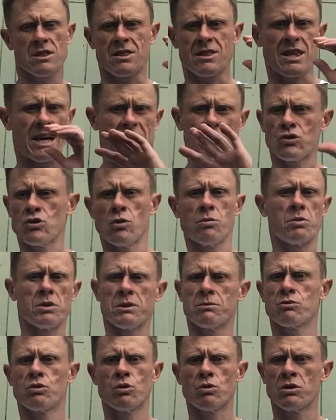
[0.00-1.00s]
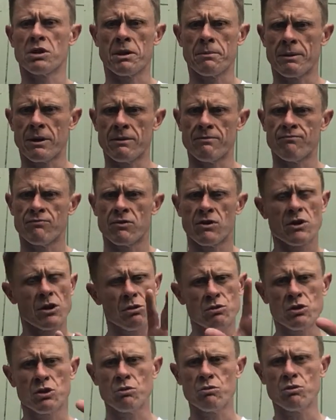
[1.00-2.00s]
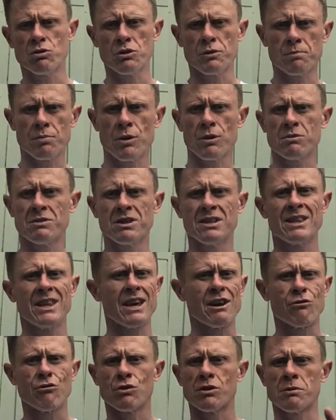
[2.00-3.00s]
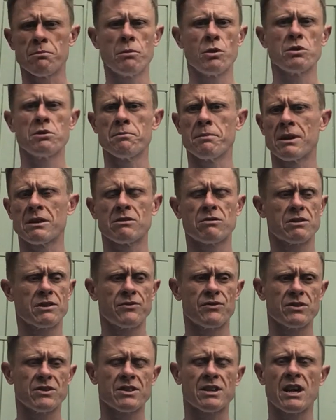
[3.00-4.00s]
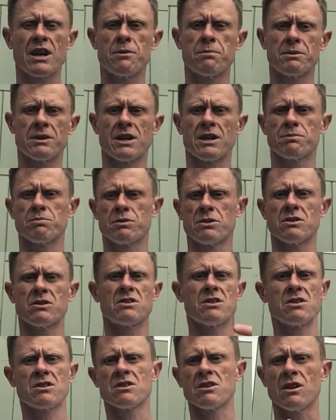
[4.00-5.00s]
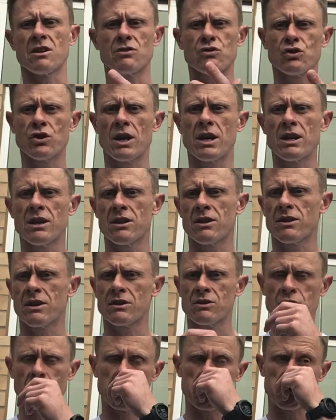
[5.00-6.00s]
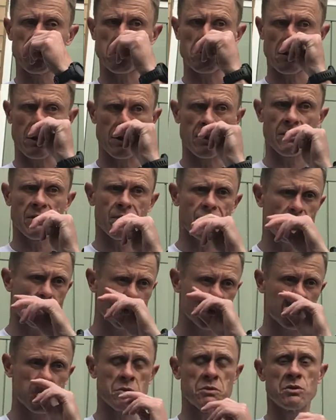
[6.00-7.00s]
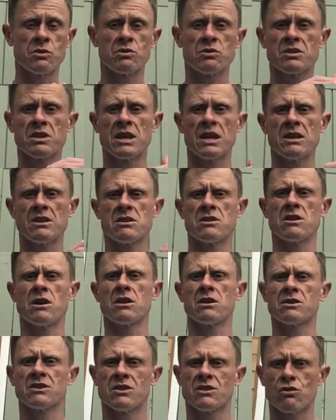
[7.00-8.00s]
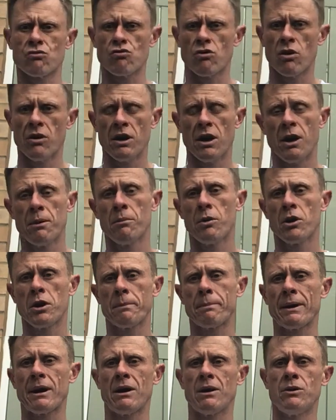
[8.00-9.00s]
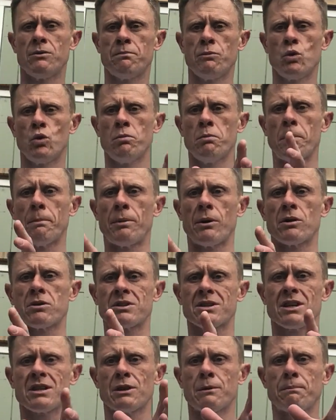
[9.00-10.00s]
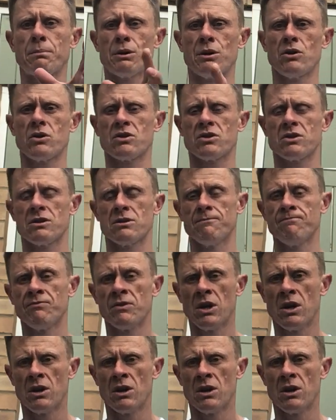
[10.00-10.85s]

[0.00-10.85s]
that's not what I'm talking about. Those who do the protein there are on a monumental different scale, but that's because of the style of training that they do, the diet they've got to do in order to hit the targets that they're on. I'm on about a normal bog standard person